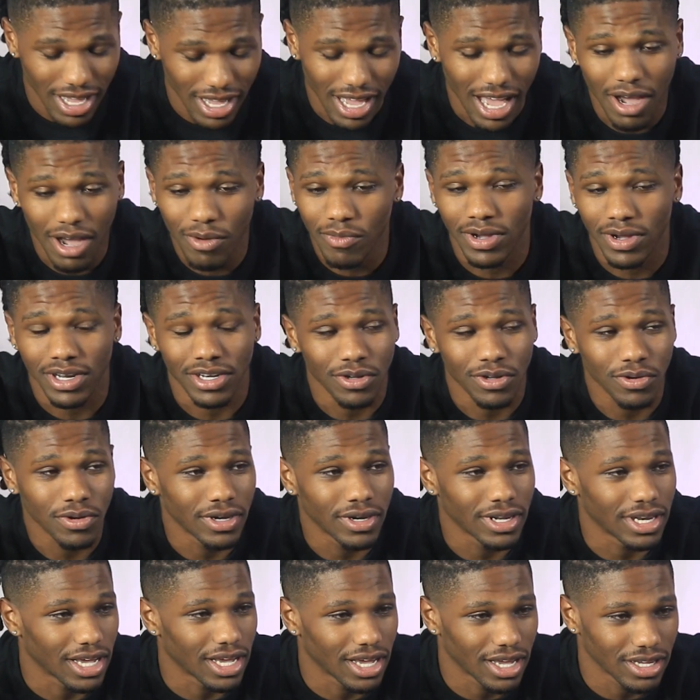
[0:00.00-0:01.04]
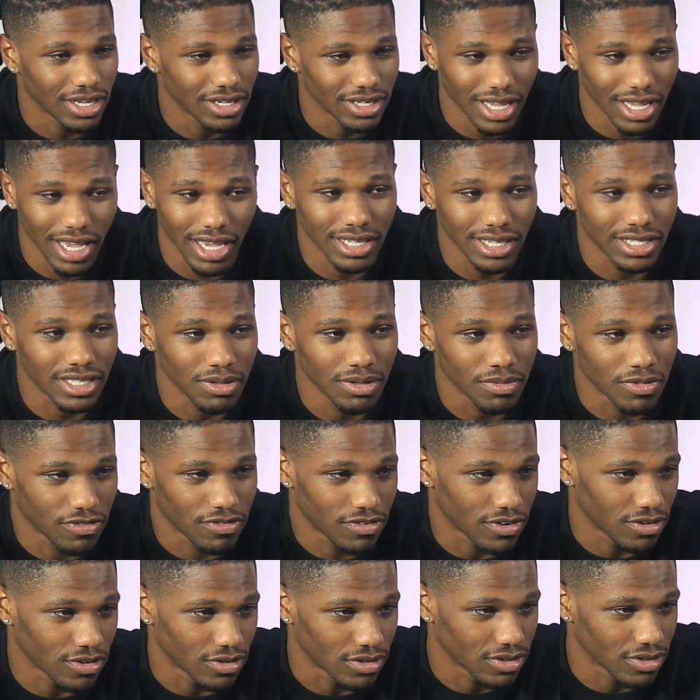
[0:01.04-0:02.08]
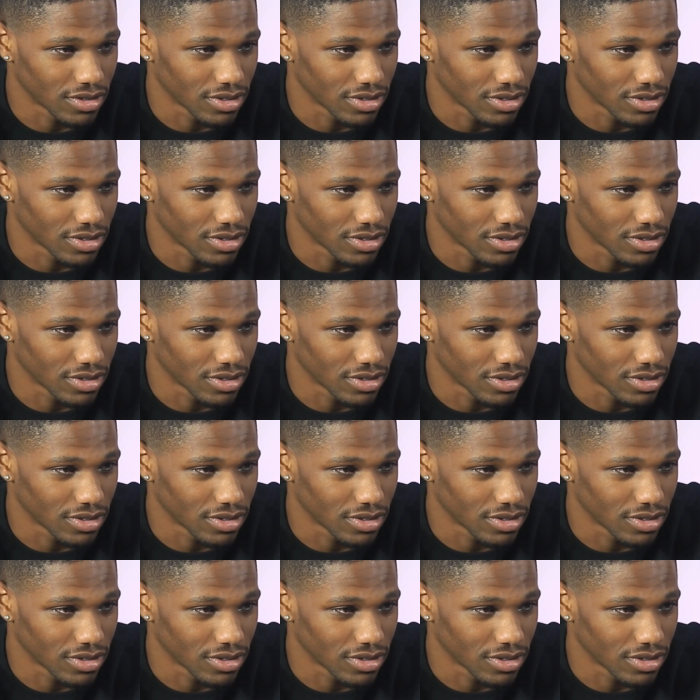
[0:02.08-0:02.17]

I wasn't doing that. Can't see my phone.